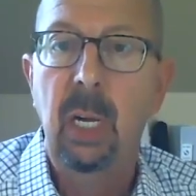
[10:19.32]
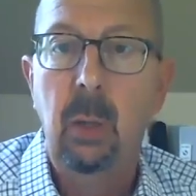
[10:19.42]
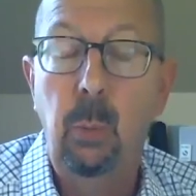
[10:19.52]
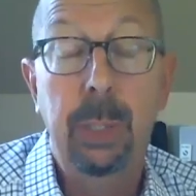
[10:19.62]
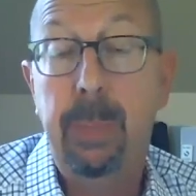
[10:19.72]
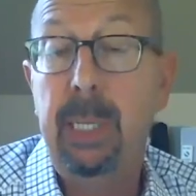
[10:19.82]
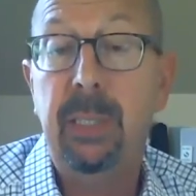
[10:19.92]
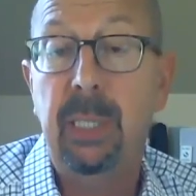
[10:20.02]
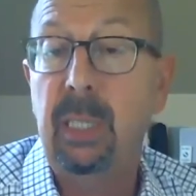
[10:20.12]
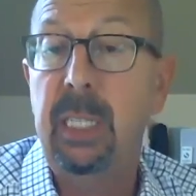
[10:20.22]
with
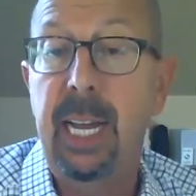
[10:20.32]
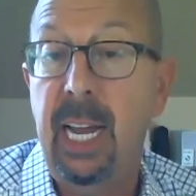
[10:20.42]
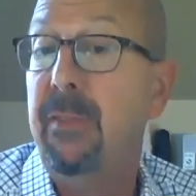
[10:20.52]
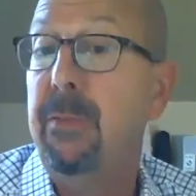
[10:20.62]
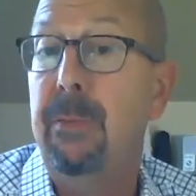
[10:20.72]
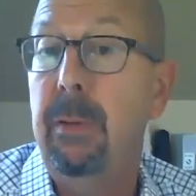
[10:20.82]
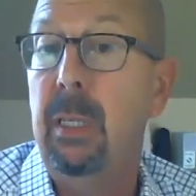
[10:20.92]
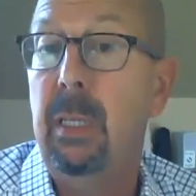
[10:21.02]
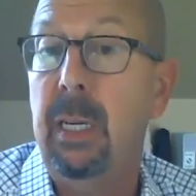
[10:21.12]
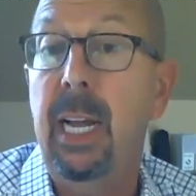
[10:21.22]
basically half
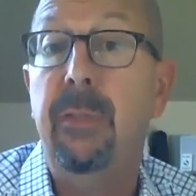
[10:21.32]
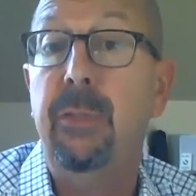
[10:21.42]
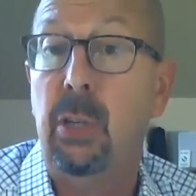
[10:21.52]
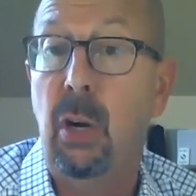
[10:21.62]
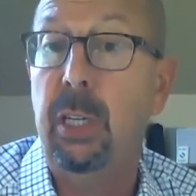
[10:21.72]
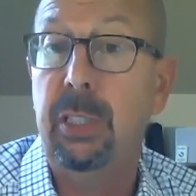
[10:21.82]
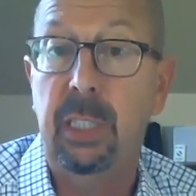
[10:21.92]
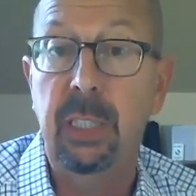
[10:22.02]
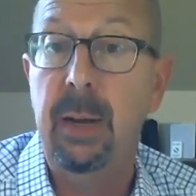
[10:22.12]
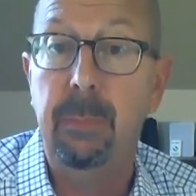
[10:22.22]
the cost to
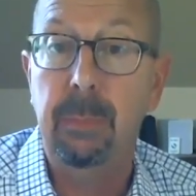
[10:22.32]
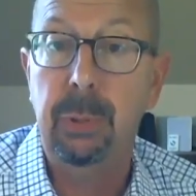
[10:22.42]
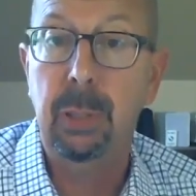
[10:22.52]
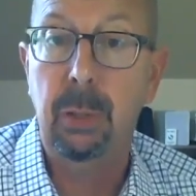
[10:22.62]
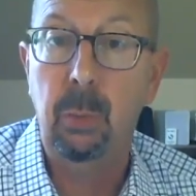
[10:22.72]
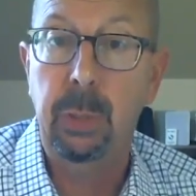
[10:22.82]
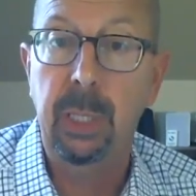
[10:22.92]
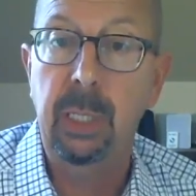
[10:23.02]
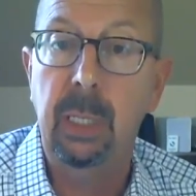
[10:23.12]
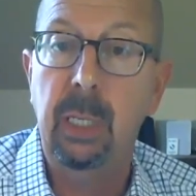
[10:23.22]
them. So we
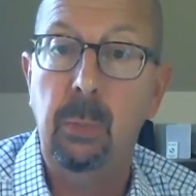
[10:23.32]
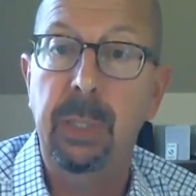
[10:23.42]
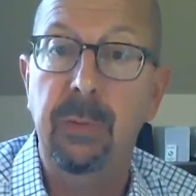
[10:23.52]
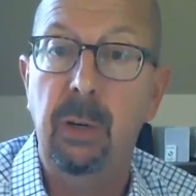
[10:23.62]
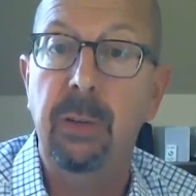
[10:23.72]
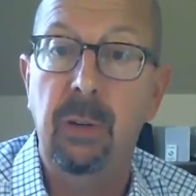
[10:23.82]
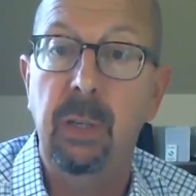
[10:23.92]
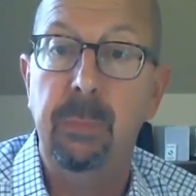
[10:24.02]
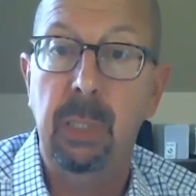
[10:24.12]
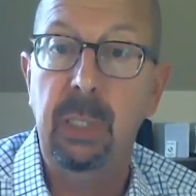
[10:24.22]
think they'll be very, very
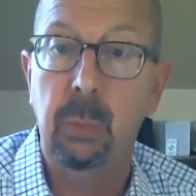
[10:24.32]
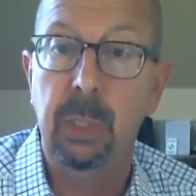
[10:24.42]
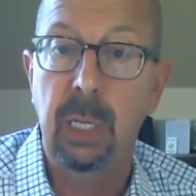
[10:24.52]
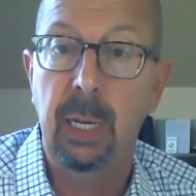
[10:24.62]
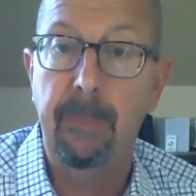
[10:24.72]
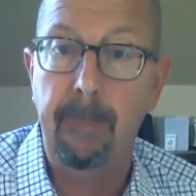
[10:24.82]
pleased with that.